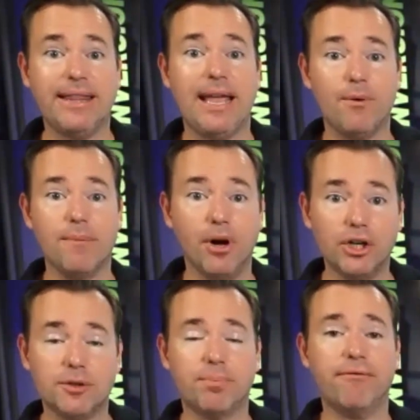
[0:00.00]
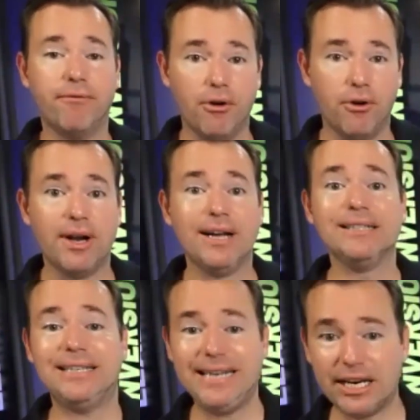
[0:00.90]
They would much prefer
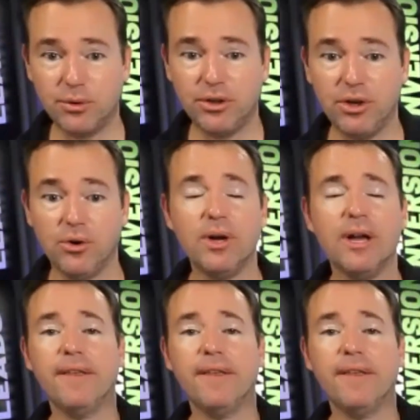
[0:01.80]
to text with you